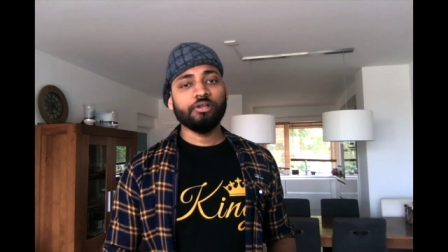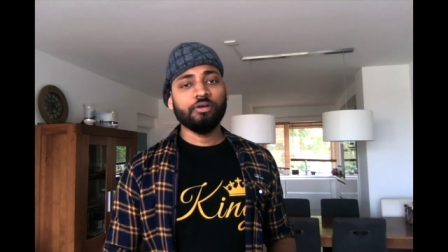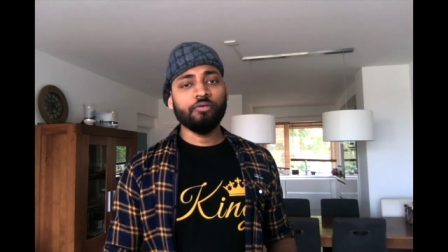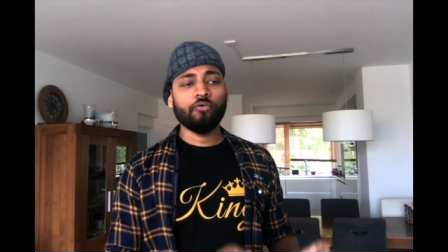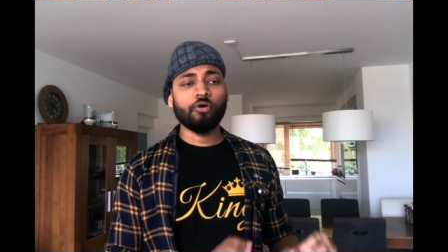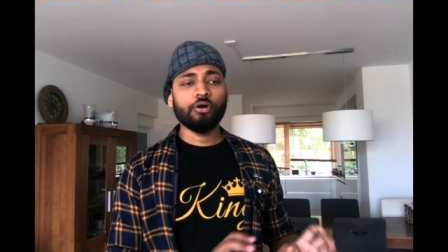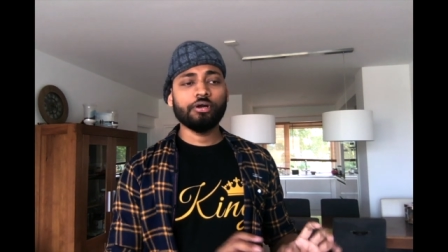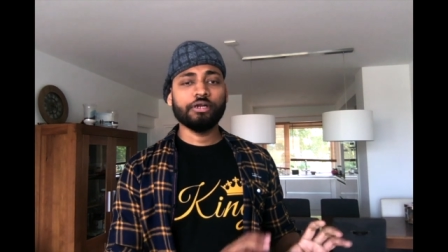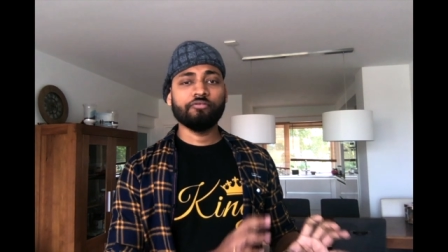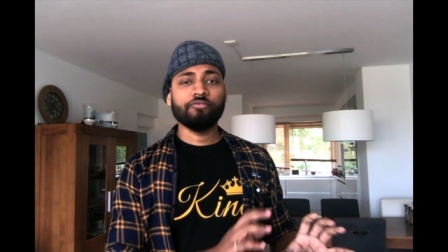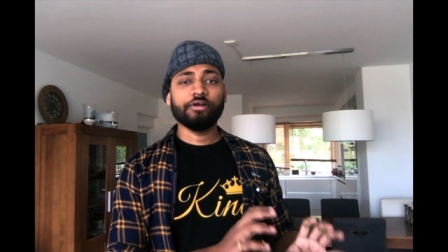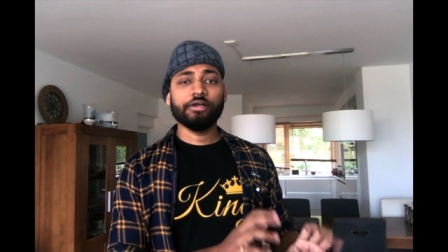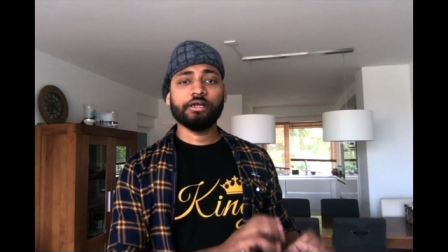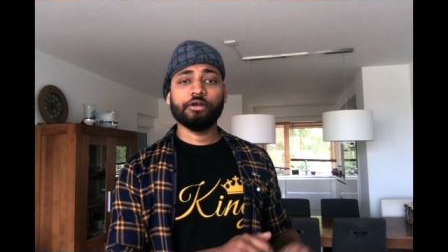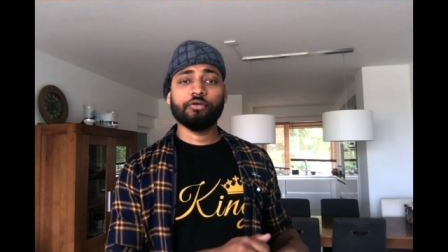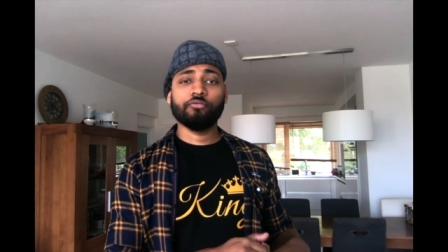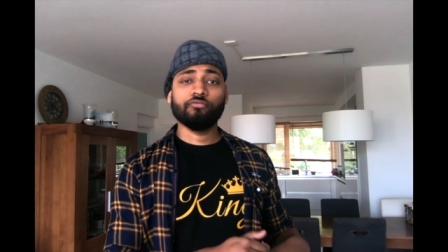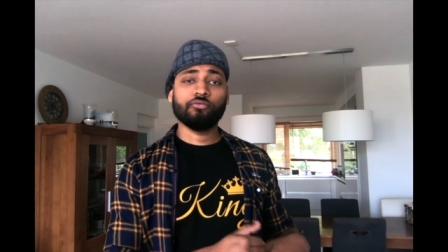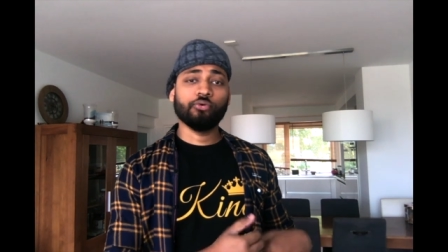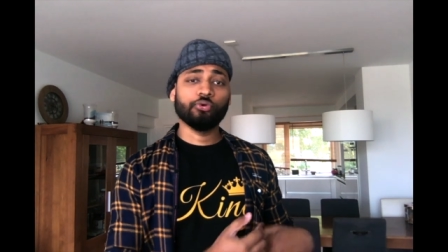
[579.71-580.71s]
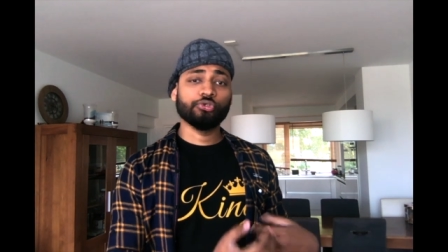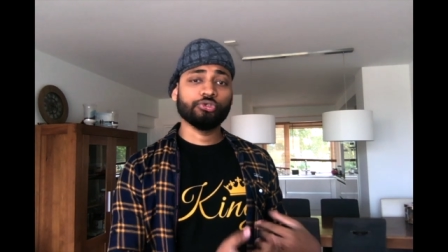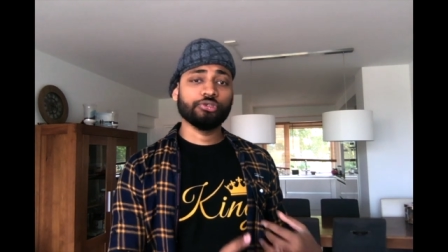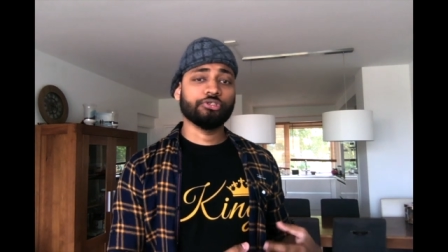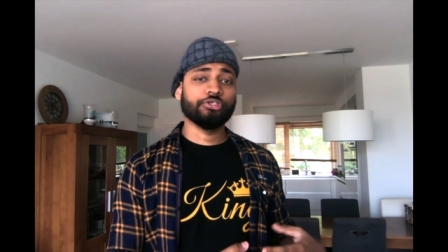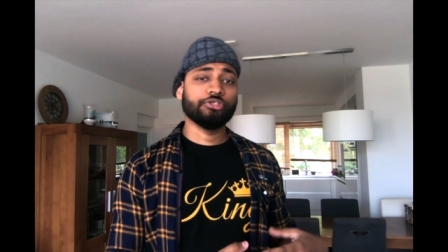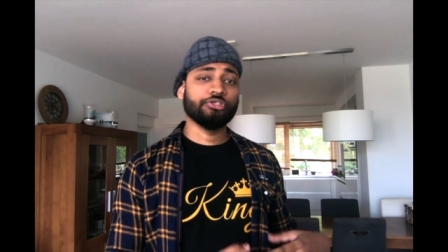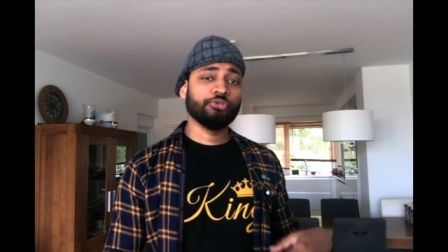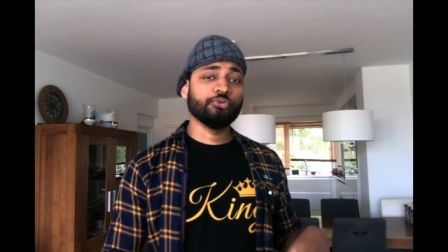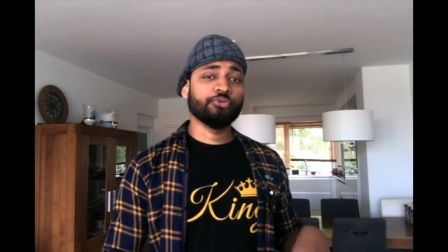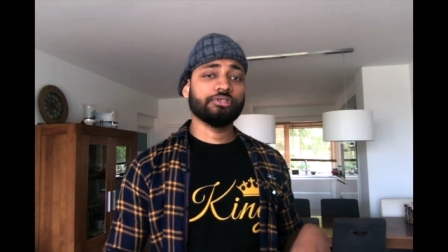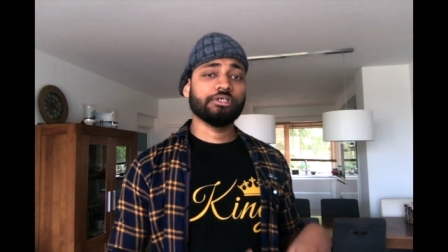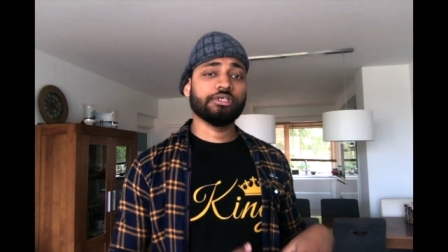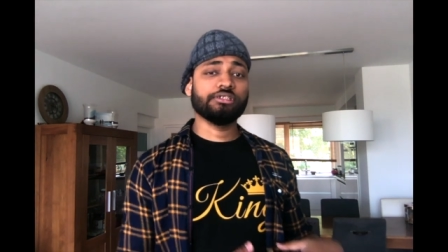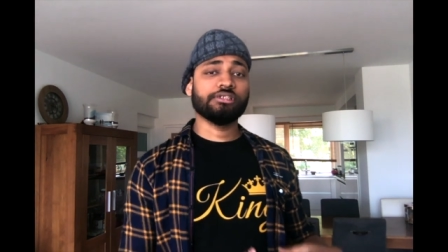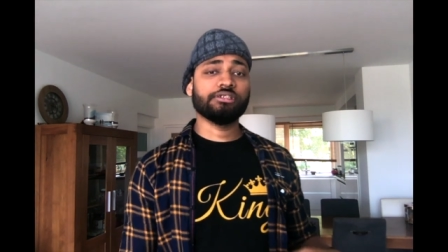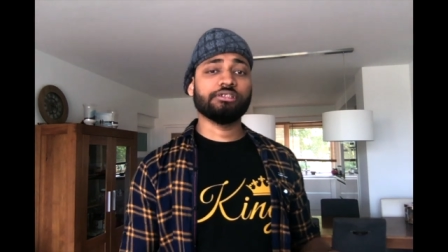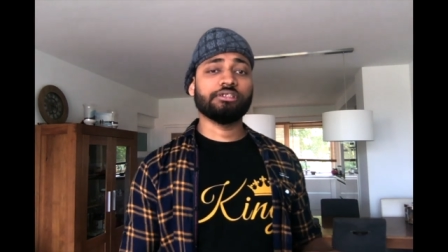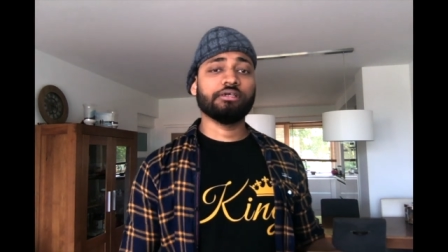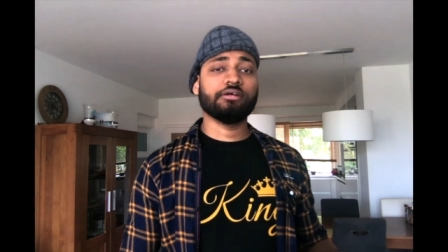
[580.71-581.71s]
what different kind of questions and use
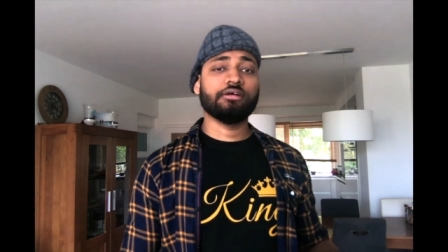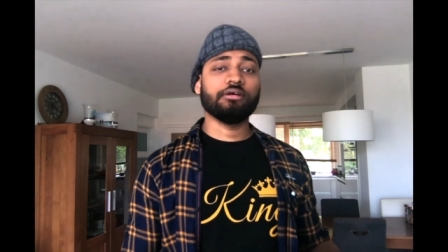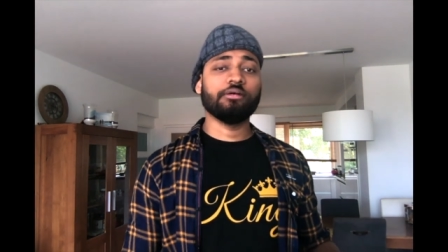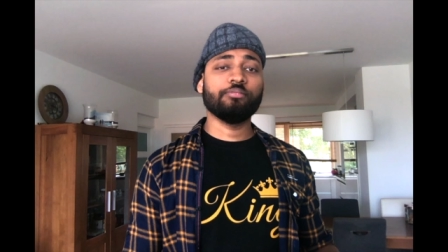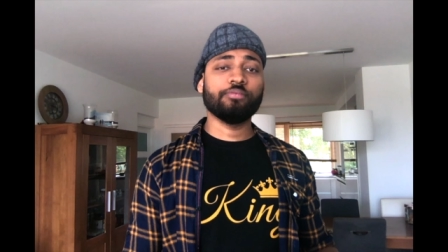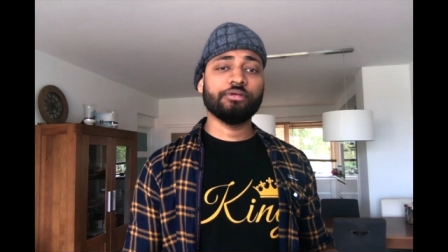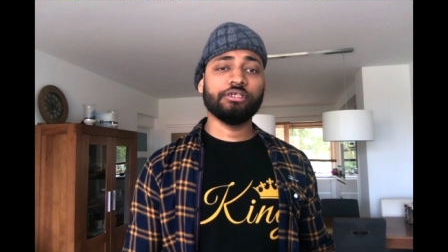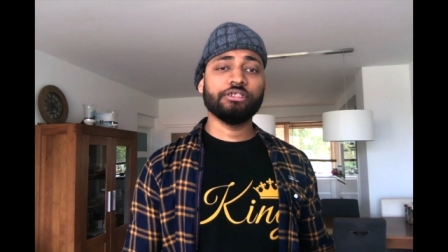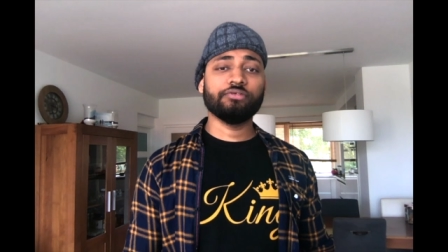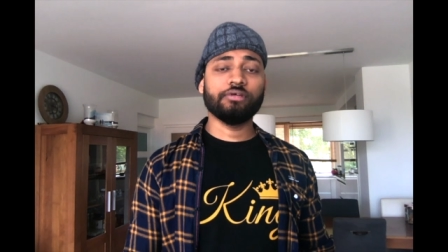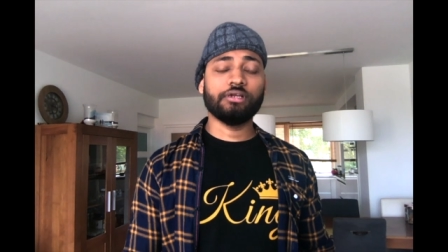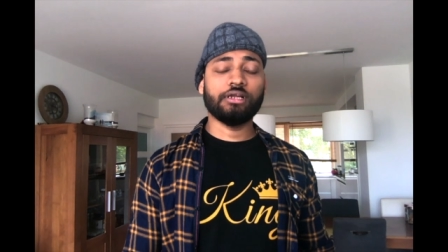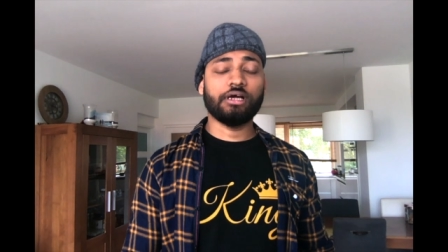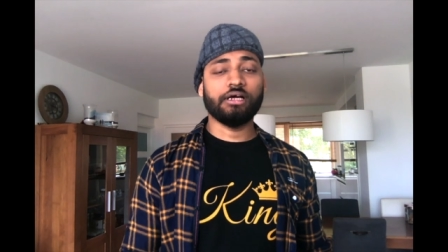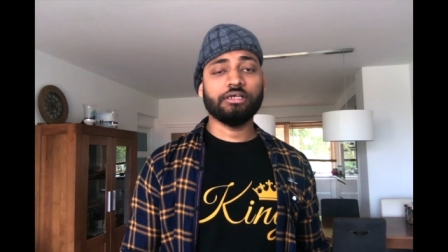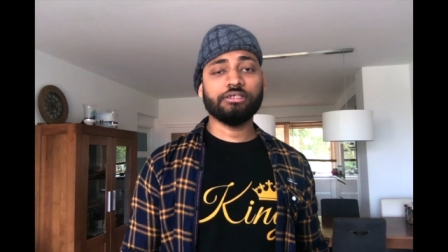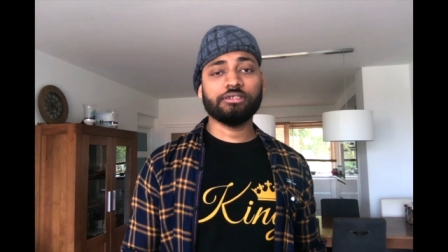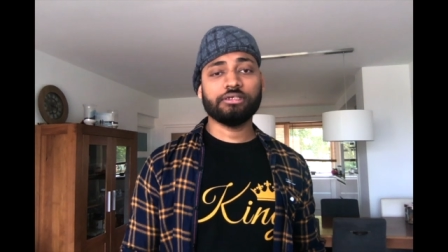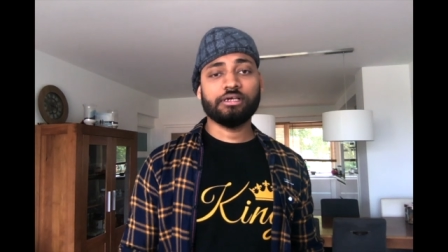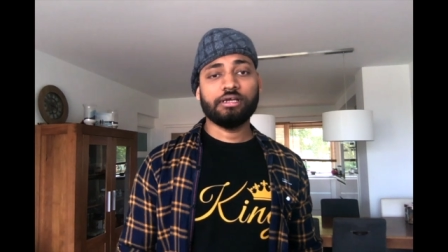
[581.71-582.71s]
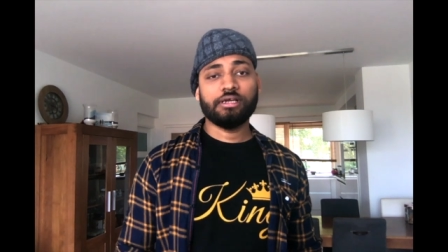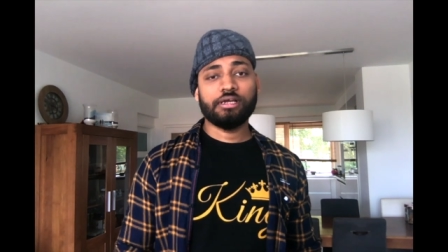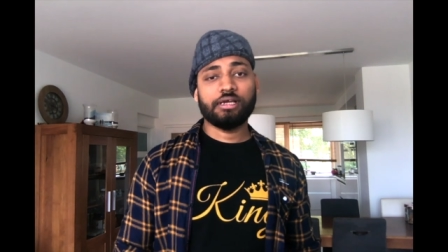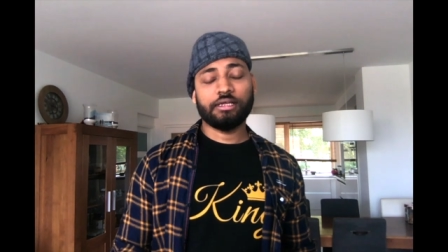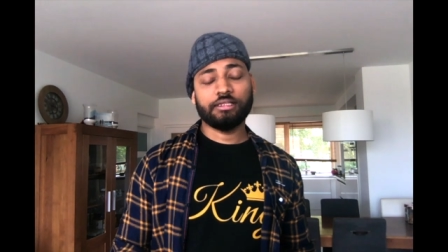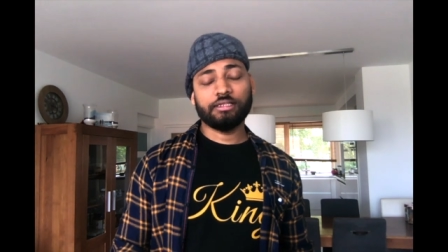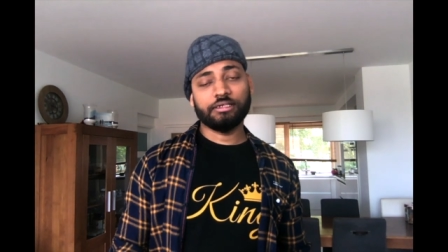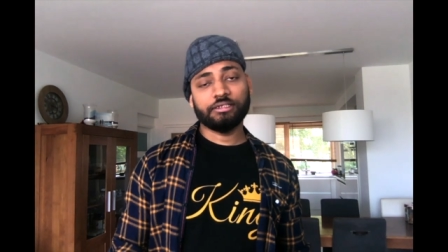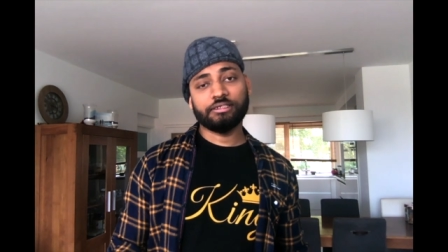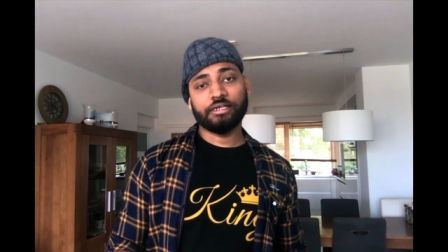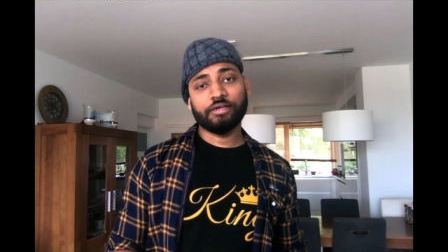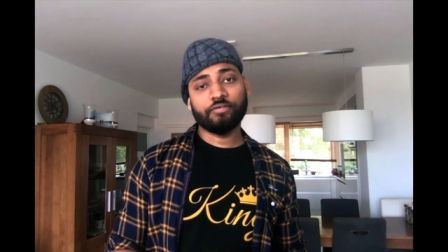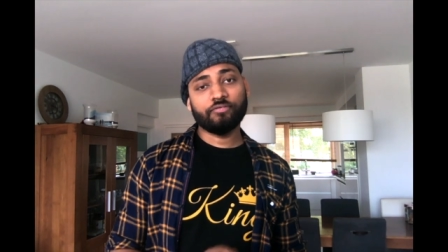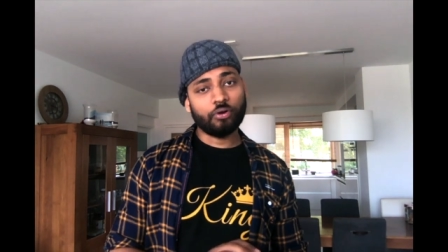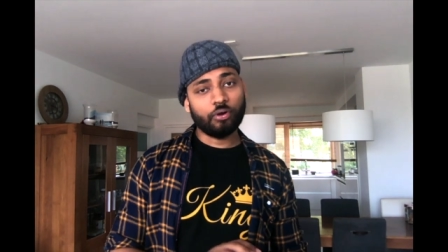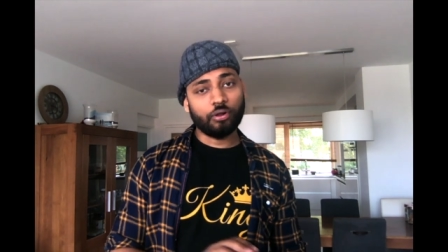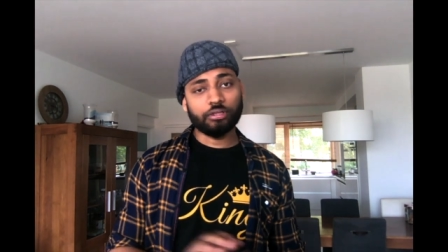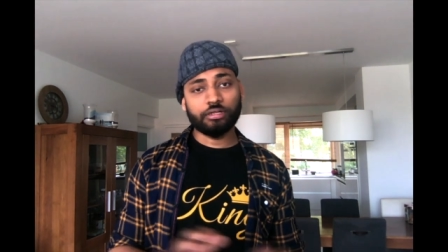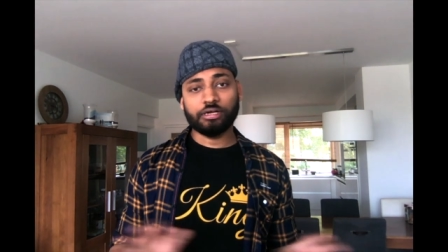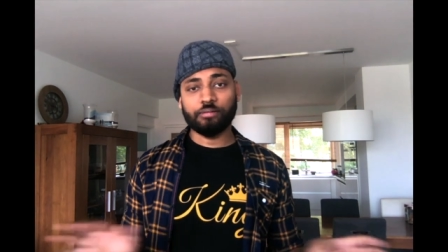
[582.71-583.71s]
cases the companies will ask, and that is like for
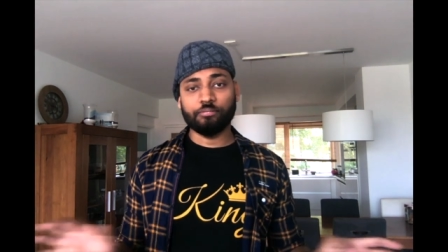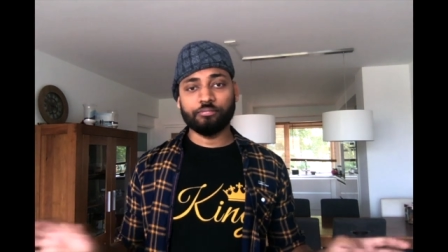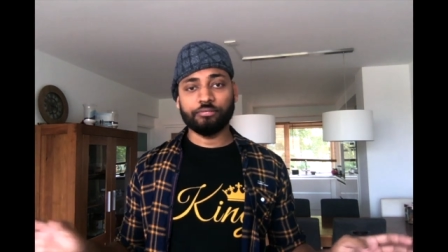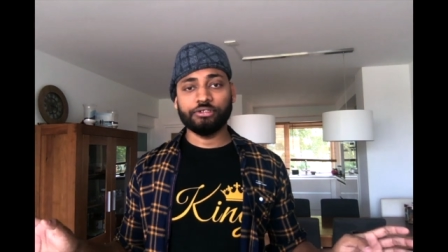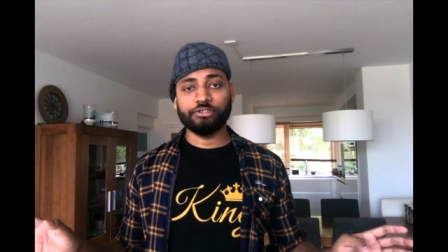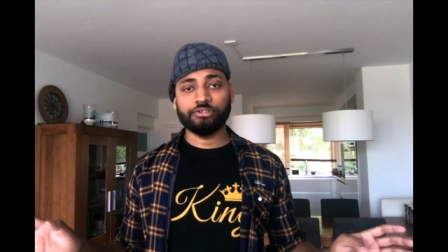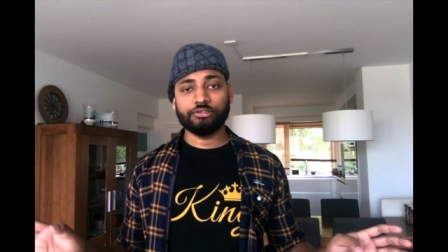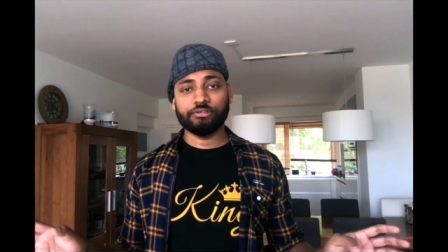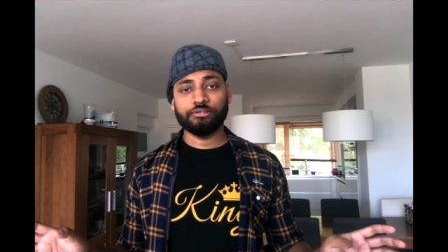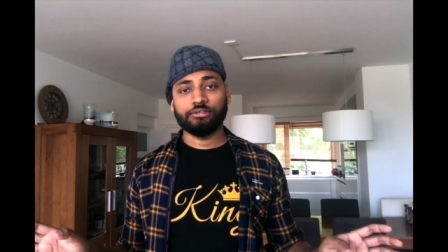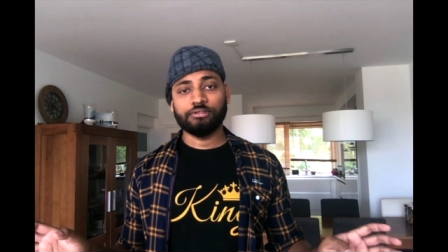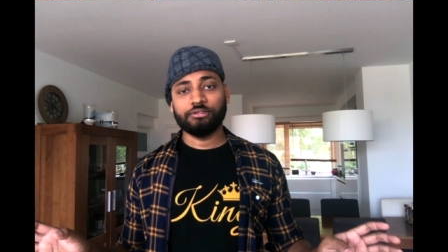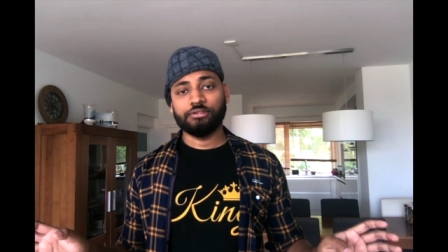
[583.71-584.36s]
all the companies.